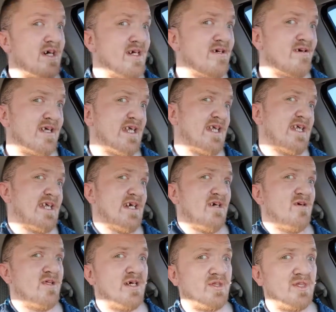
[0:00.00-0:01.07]
I could just
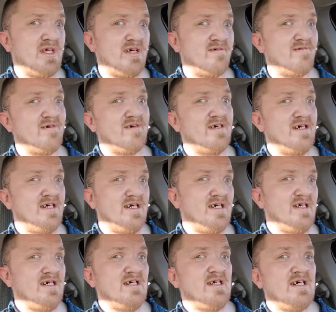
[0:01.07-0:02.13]
tell that they were,
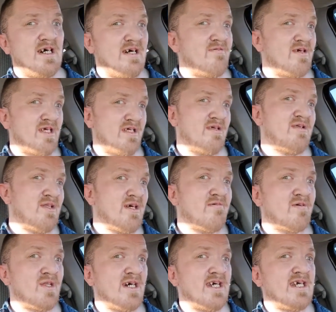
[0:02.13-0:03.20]
I mean, they were
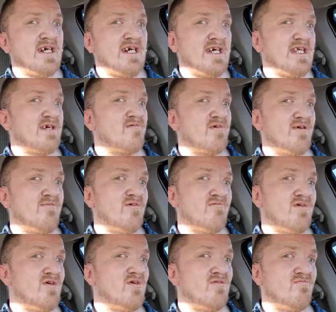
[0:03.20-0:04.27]
nice guys, don't get me
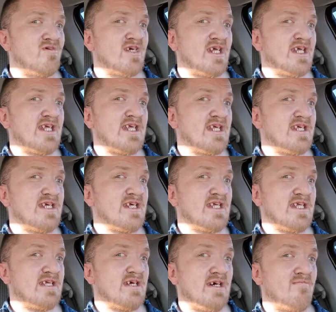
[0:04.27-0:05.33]
wrong, but it's
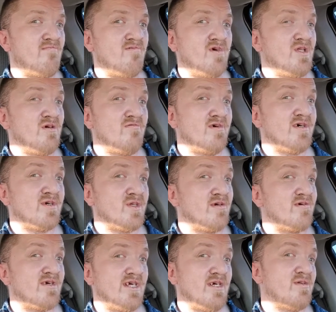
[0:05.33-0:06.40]
just, I'm well aware
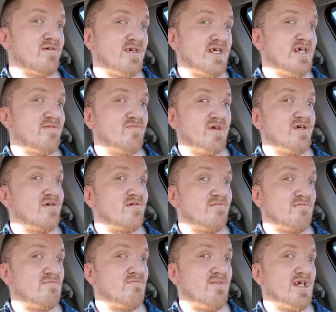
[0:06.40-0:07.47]
they're a dealership. Their
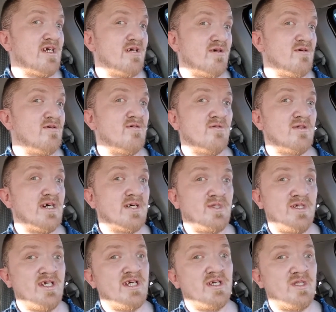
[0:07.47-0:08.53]
main goal at
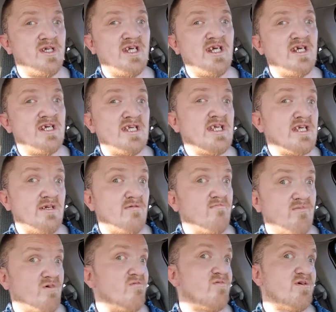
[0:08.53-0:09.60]
the end of the day is to
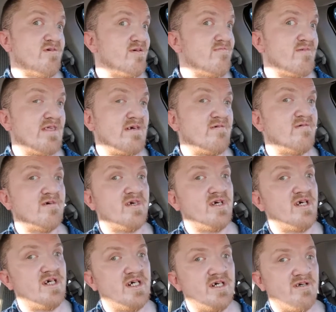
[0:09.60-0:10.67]
move their inventory,
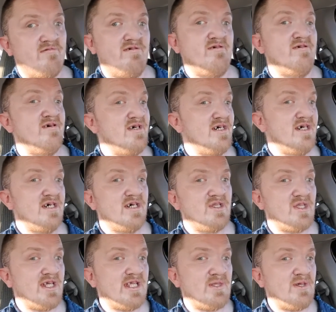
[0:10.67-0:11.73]
and
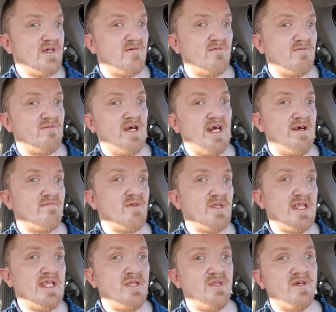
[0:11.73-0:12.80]
this thing had been
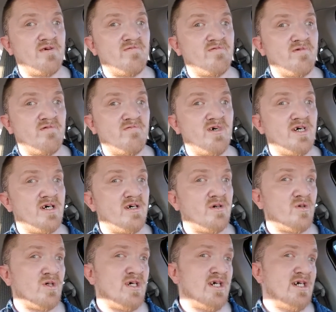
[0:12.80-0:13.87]
sitting there for a while.